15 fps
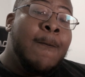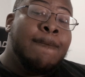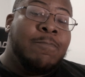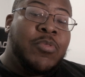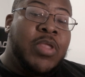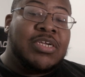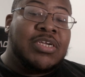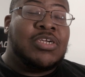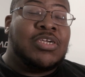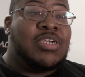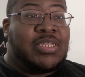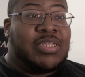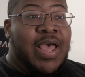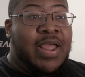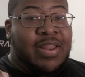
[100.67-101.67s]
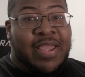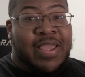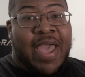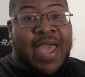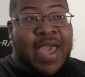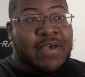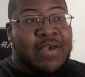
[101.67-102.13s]
It's just that they
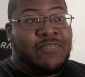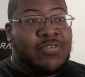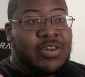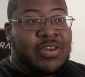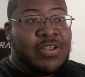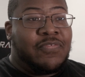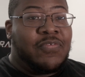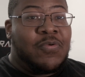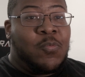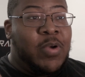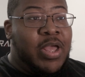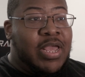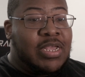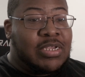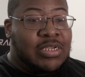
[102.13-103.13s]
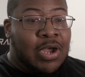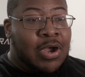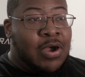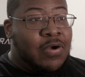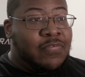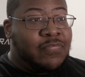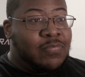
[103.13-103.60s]
have different ways
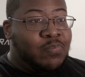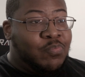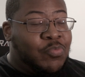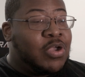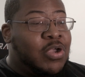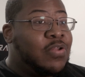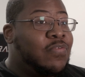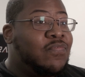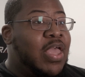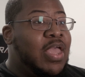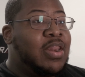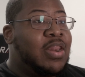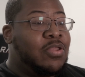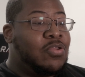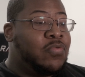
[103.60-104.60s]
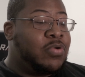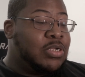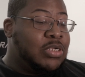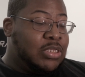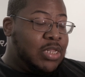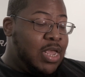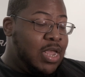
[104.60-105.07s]
of conveying it. You
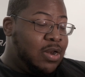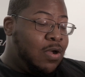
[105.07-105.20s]
understand?